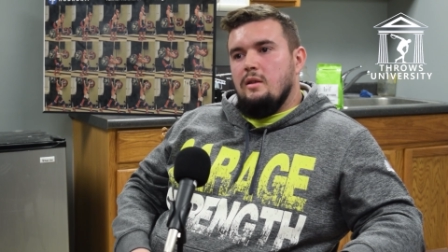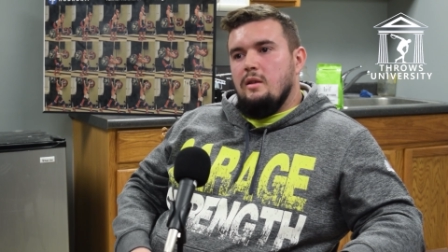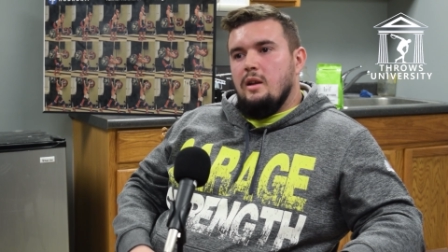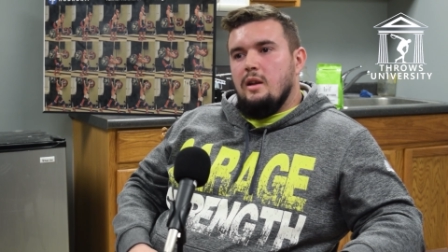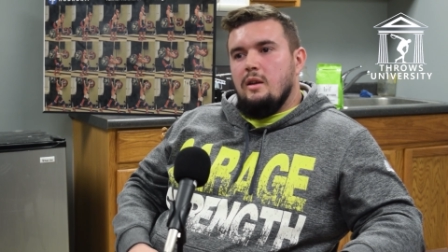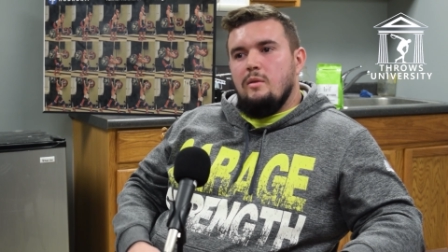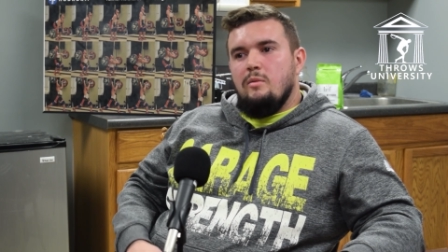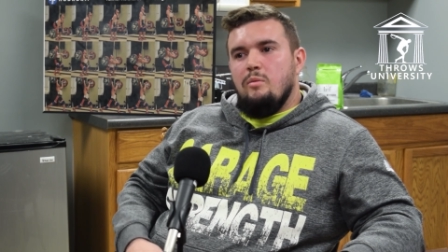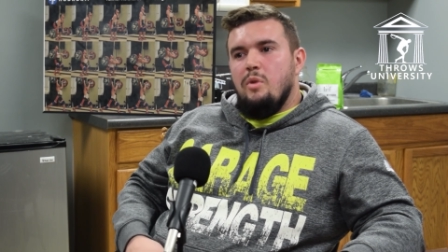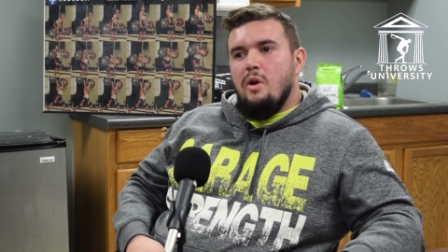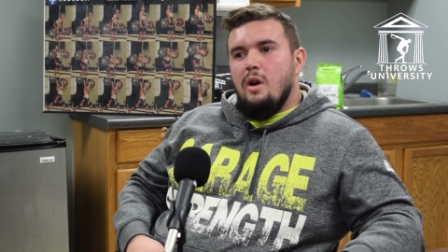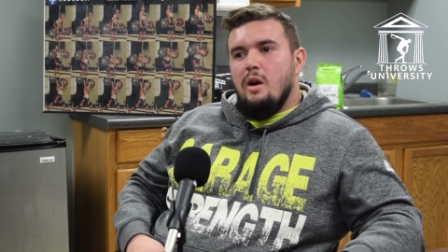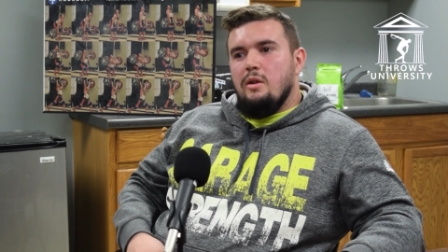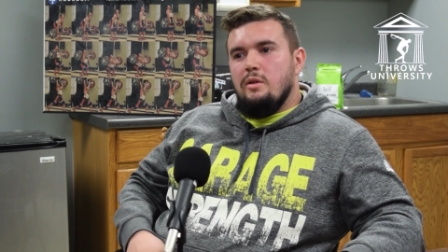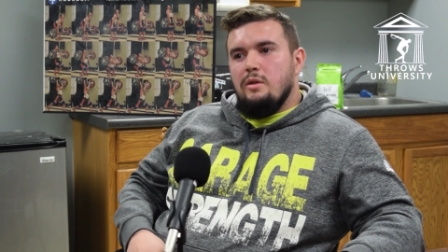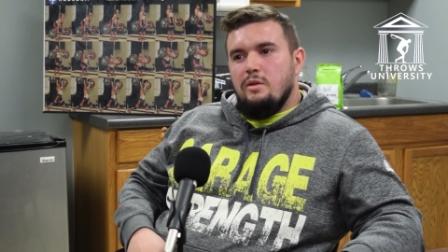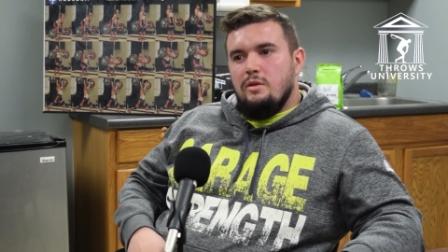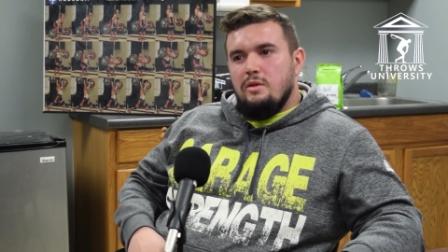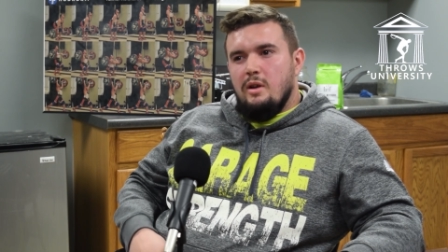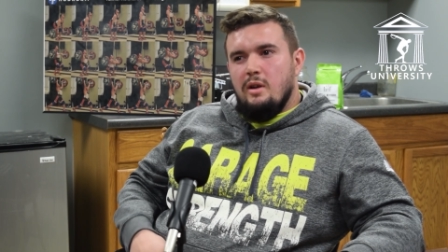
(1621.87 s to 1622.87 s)
like
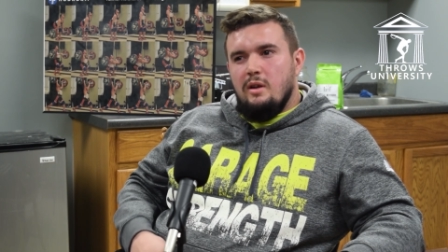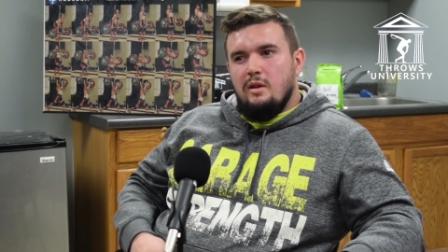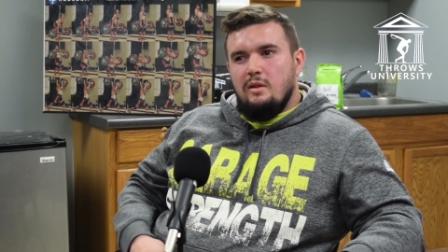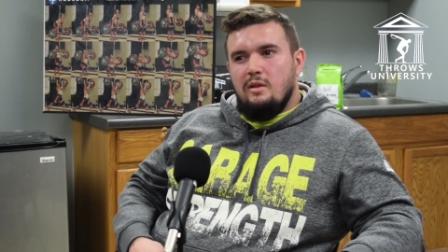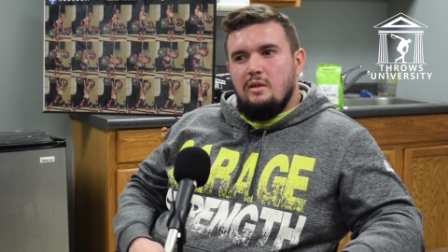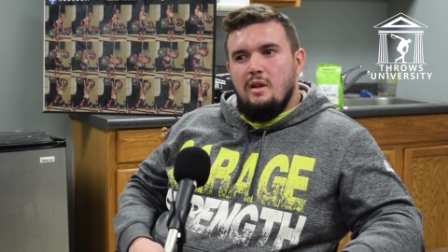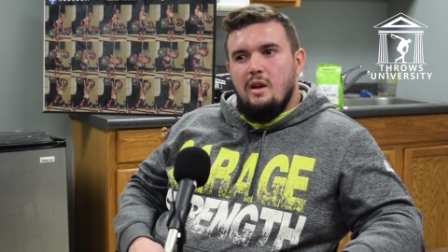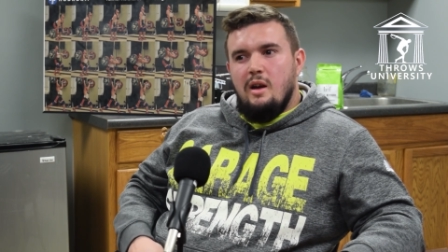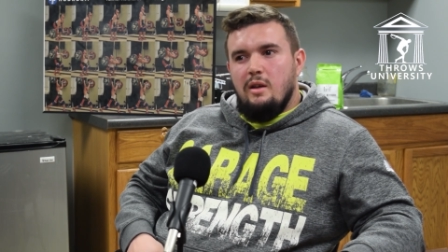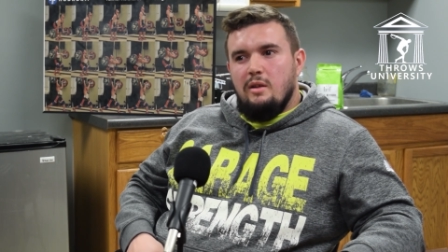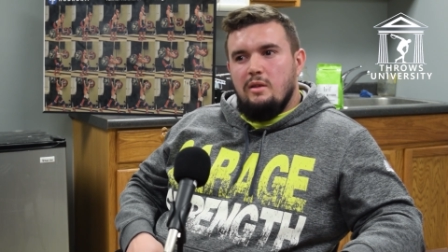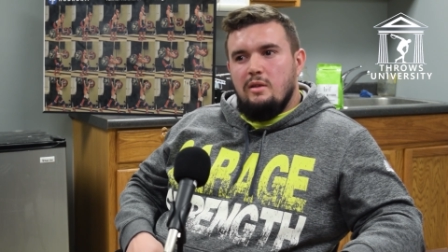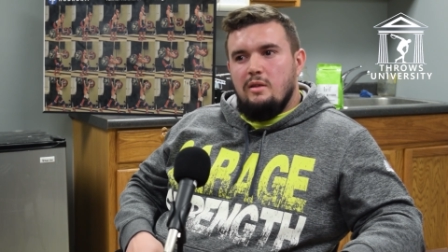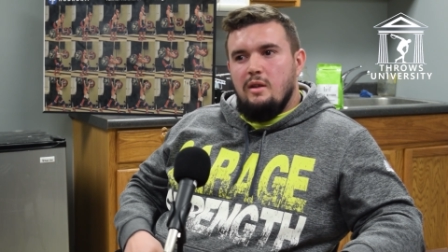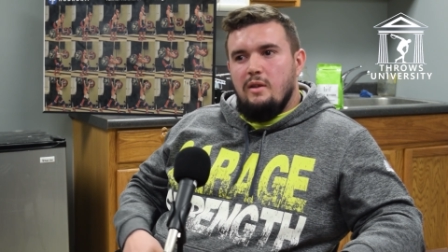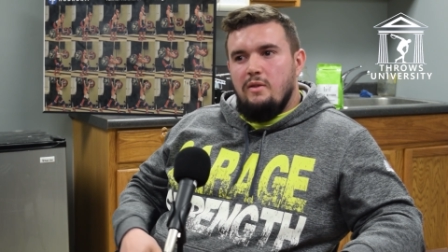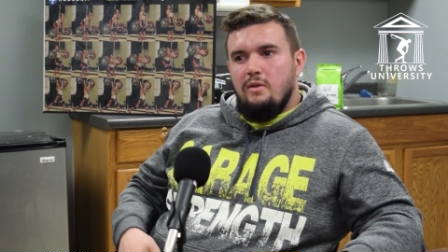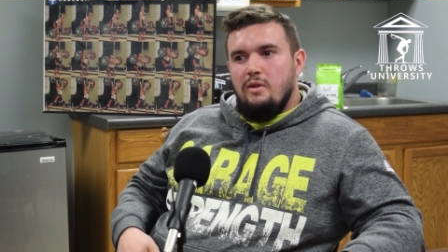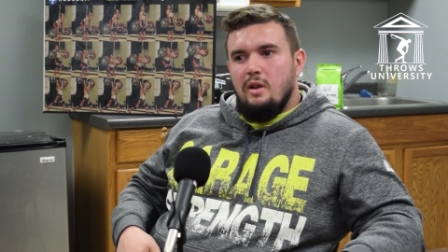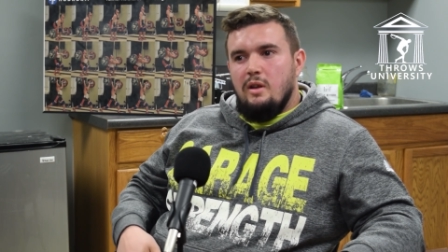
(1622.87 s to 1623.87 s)
Bondarchuk style stuff yeah.